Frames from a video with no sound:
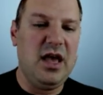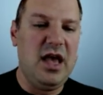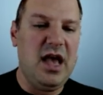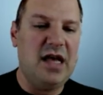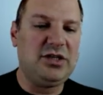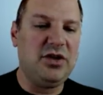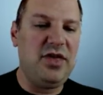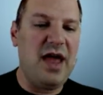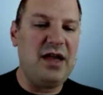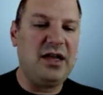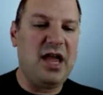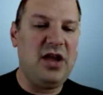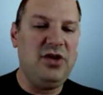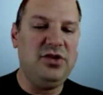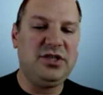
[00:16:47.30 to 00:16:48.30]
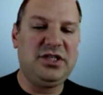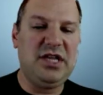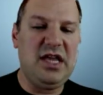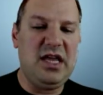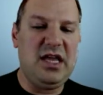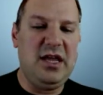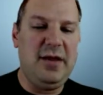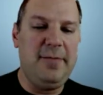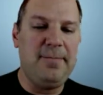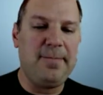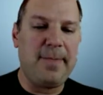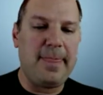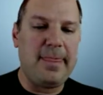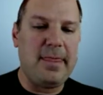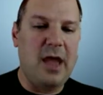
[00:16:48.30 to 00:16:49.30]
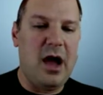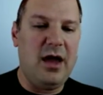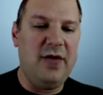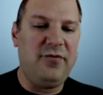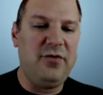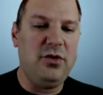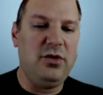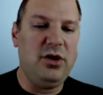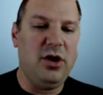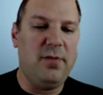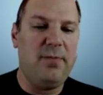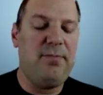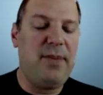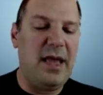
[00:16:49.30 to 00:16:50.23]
And so then can you see, if